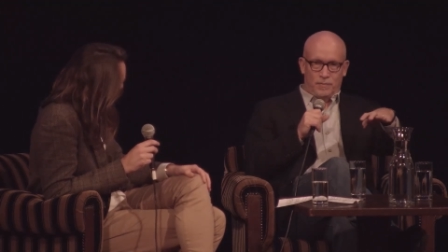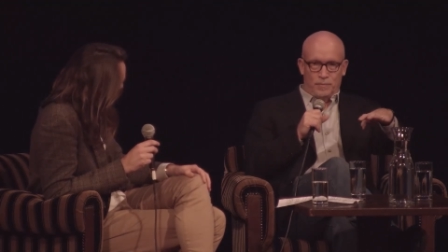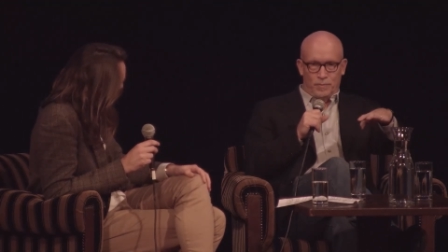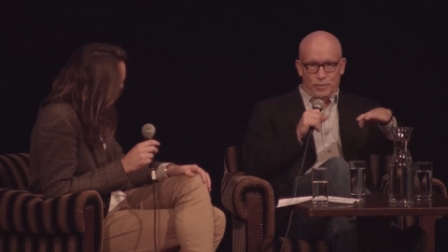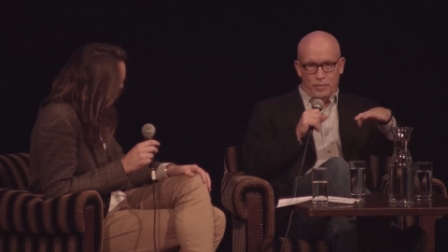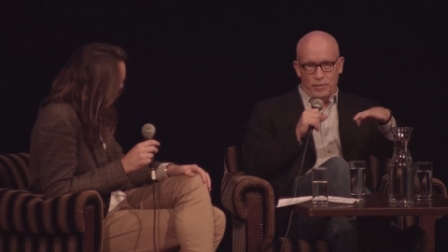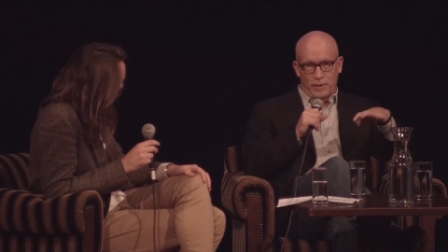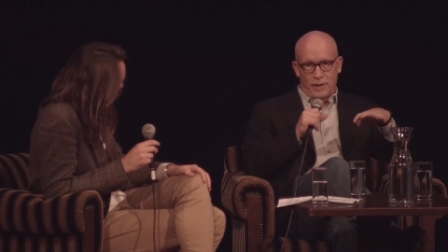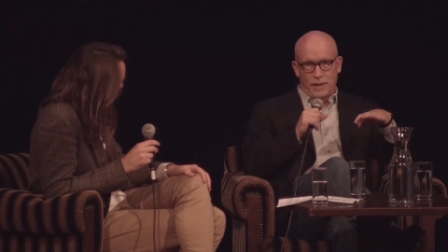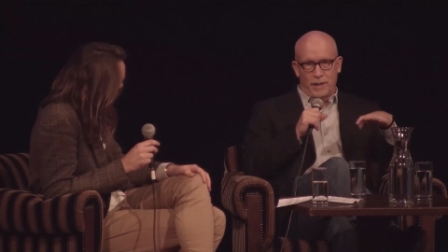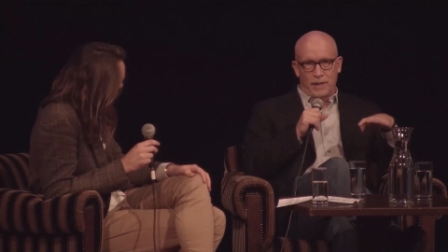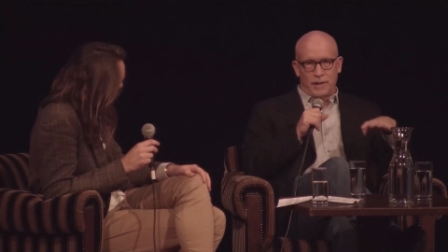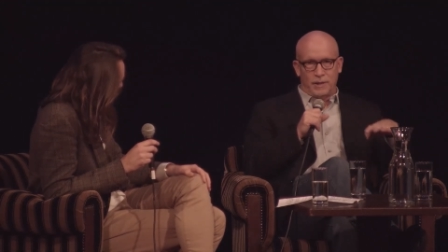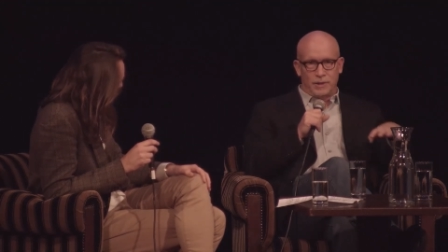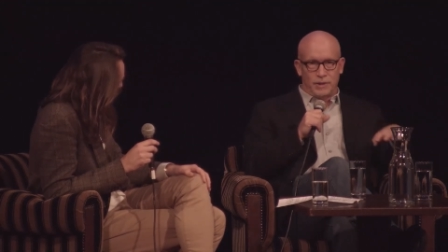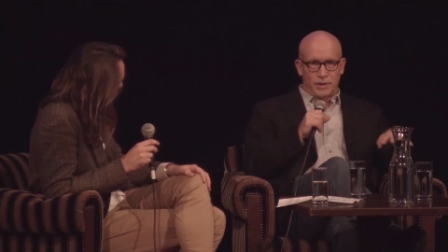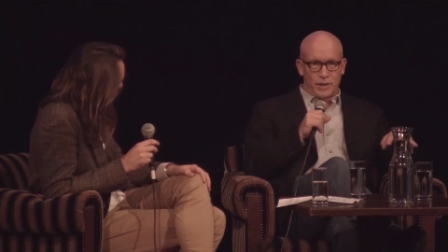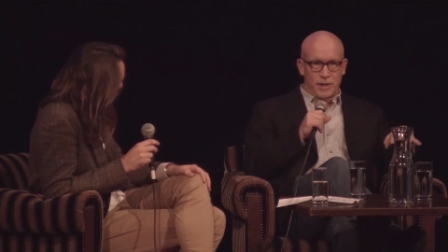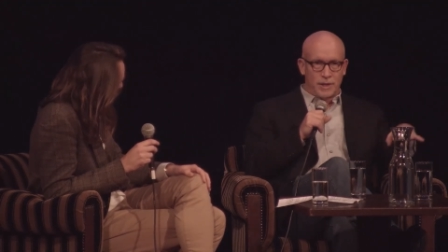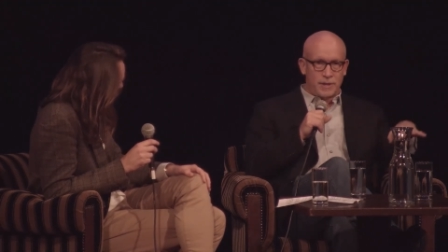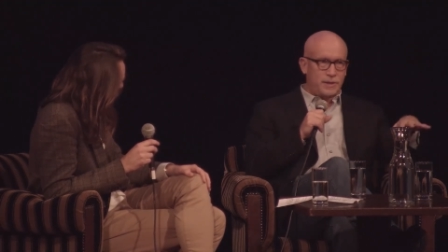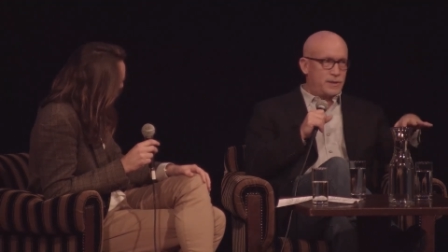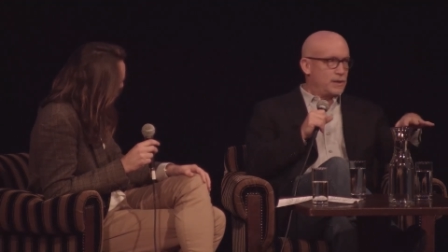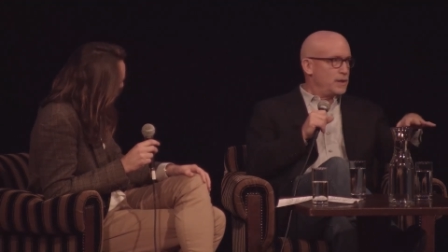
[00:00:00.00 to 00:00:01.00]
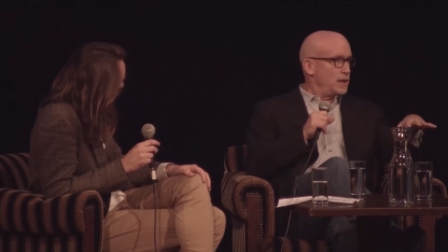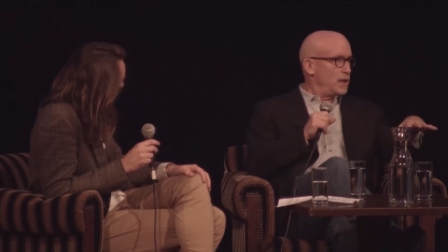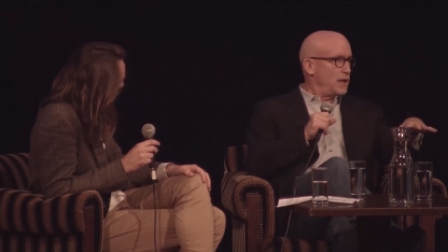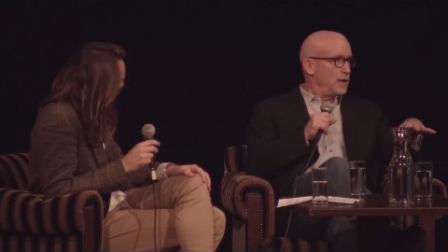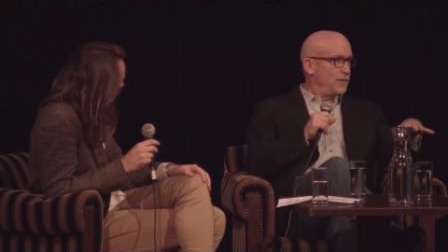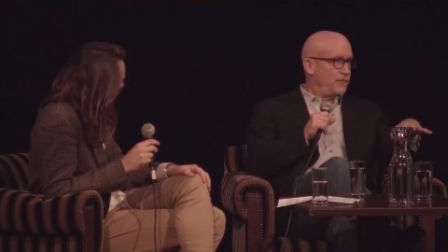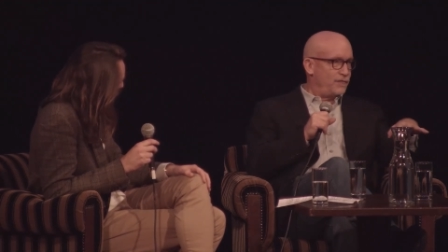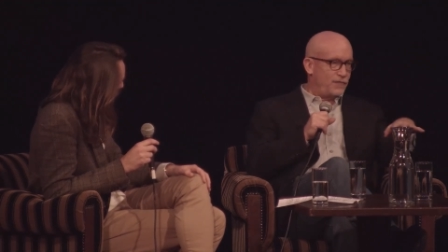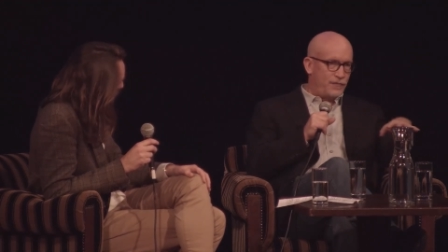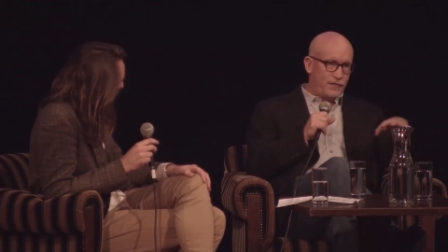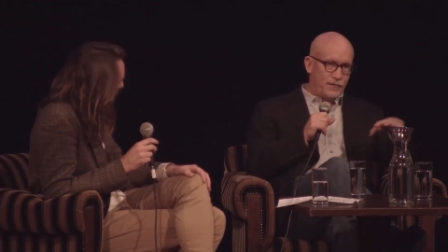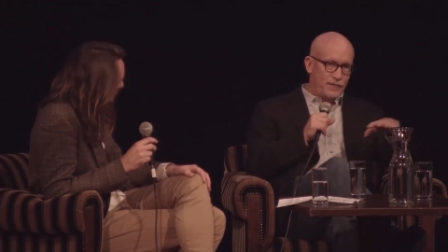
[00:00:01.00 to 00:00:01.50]
put in just
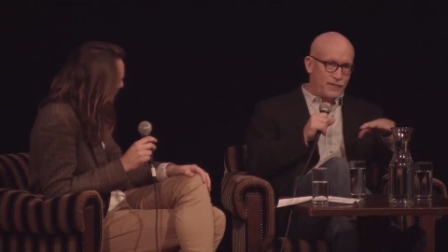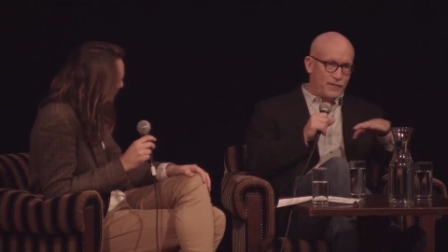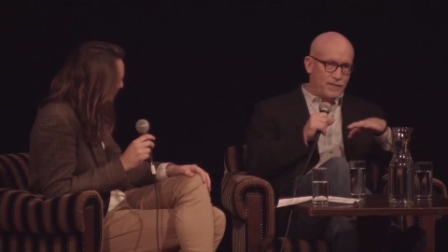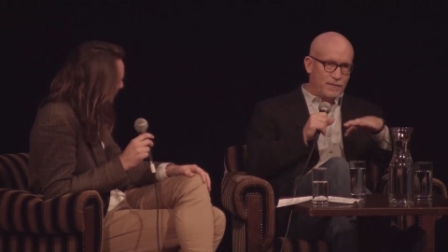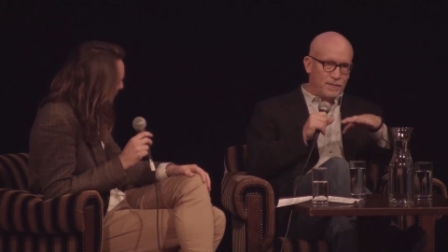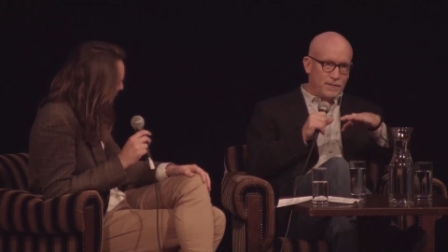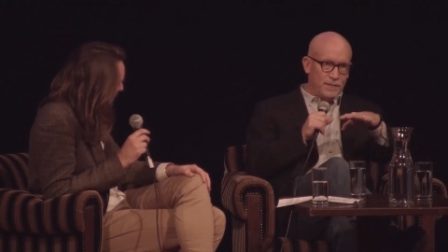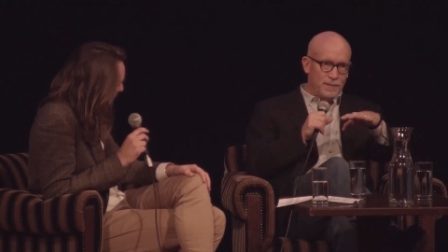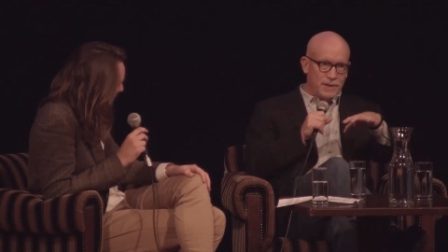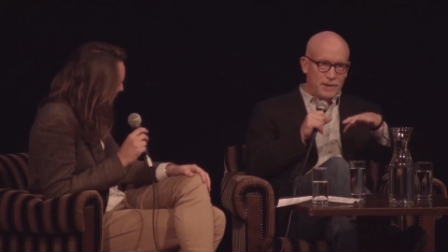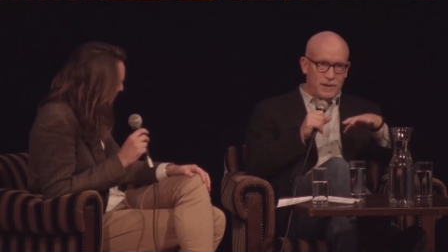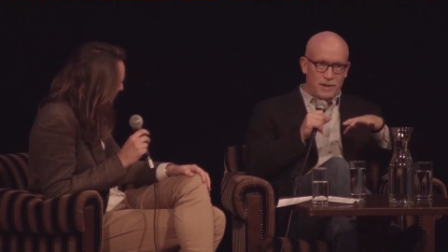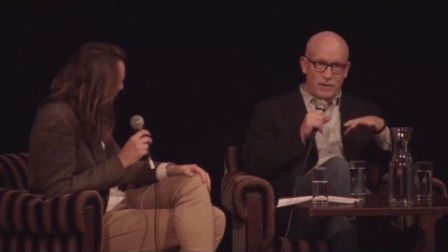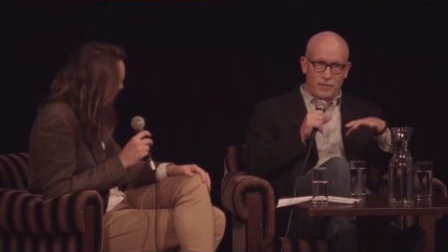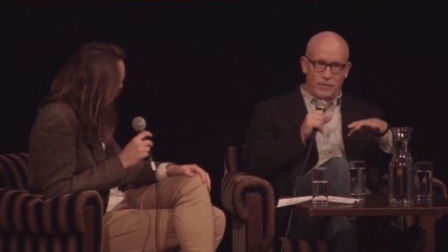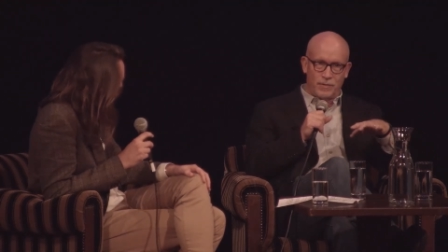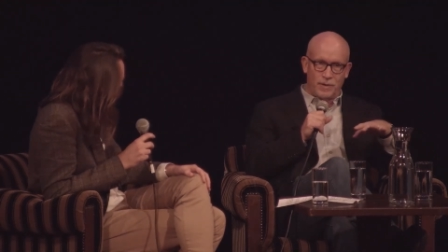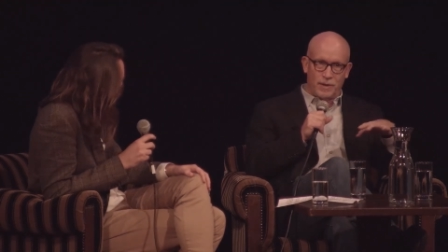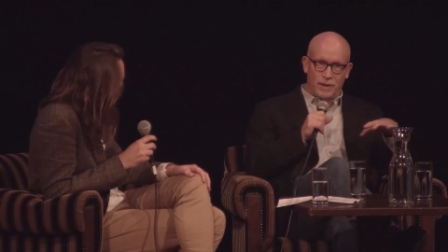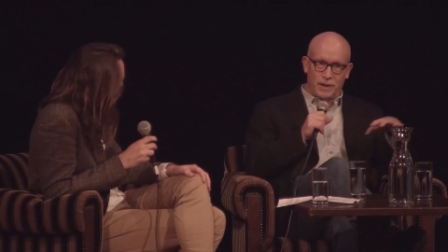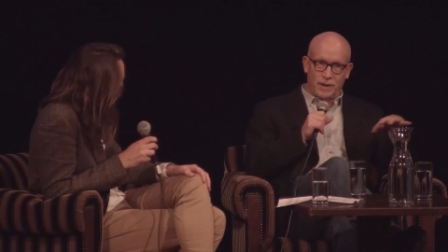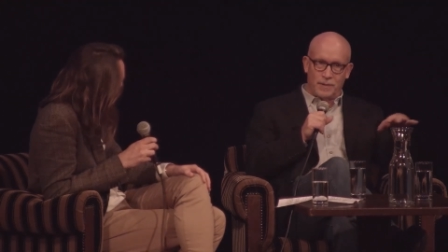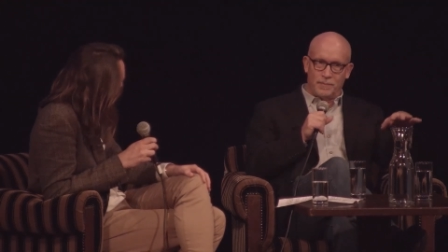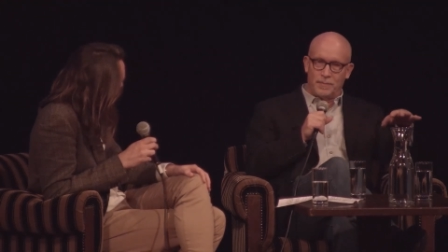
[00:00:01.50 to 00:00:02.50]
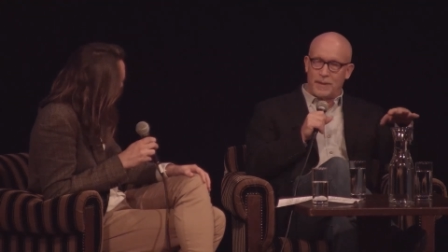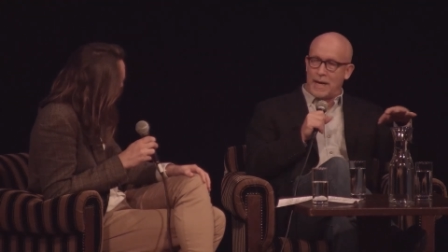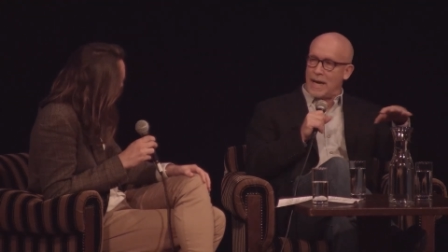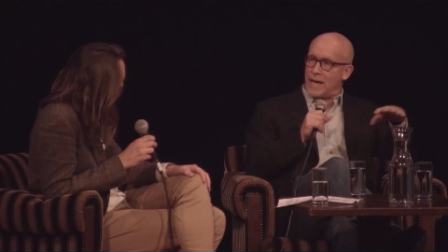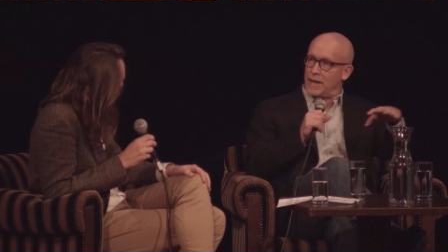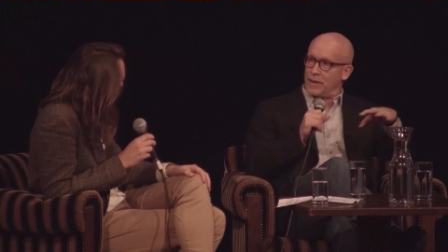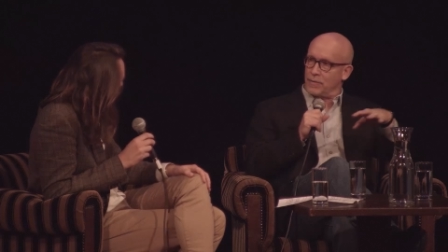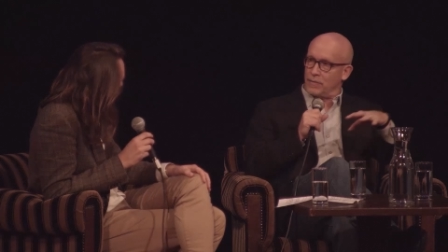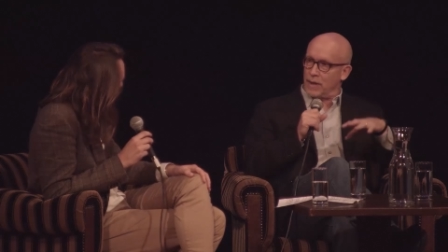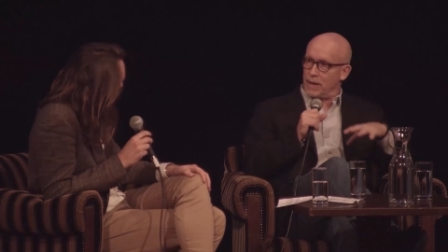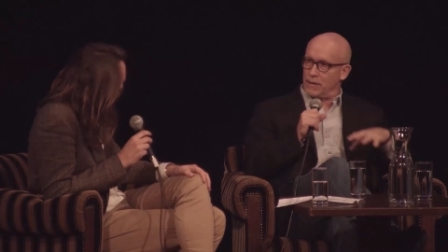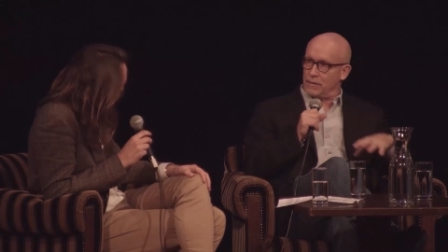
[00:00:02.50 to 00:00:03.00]
enough material and
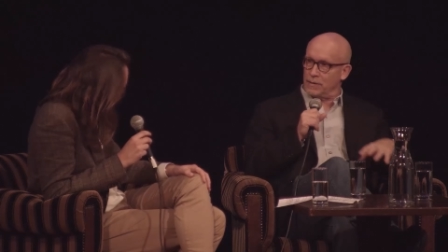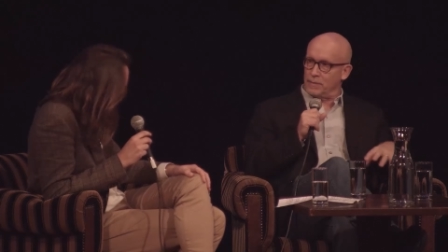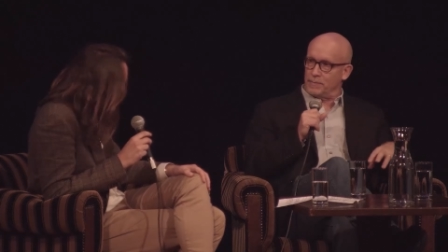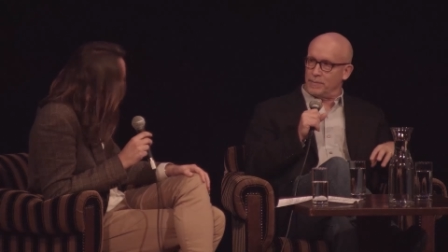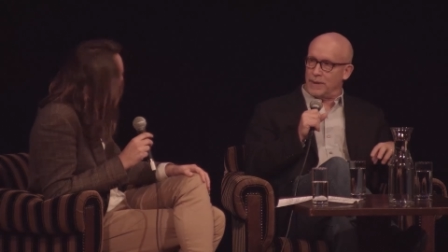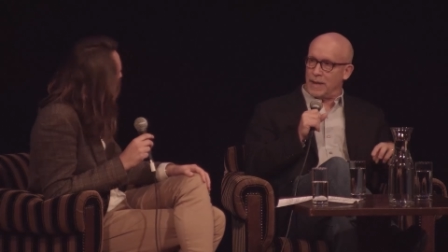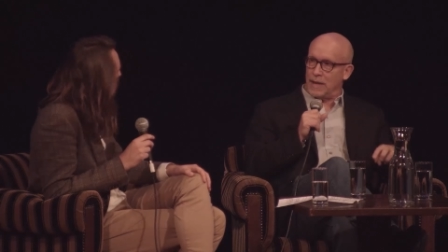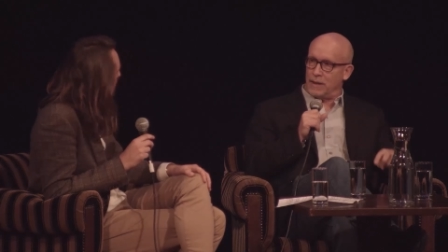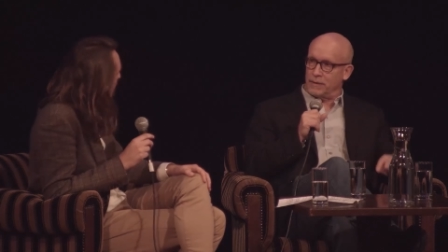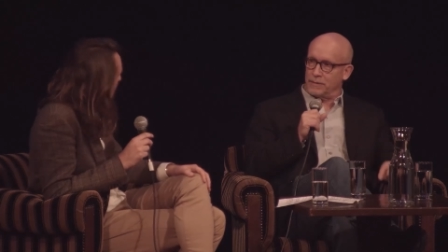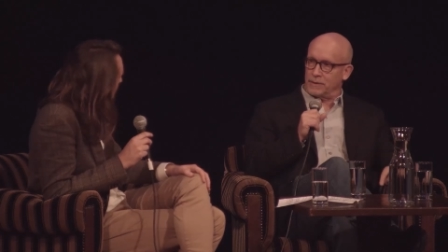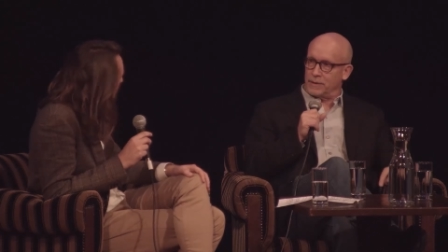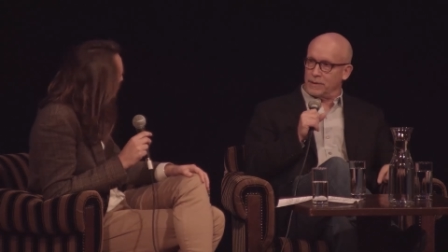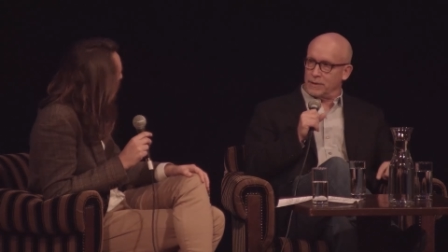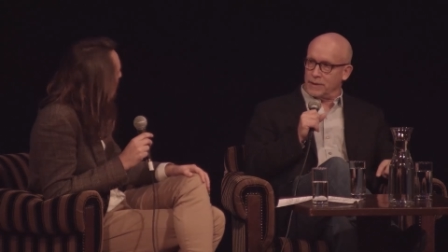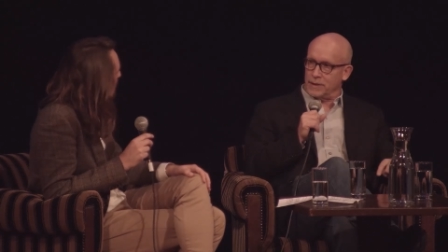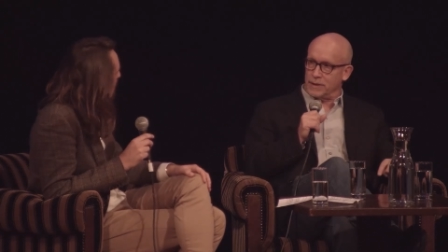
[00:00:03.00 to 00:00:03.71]
background about the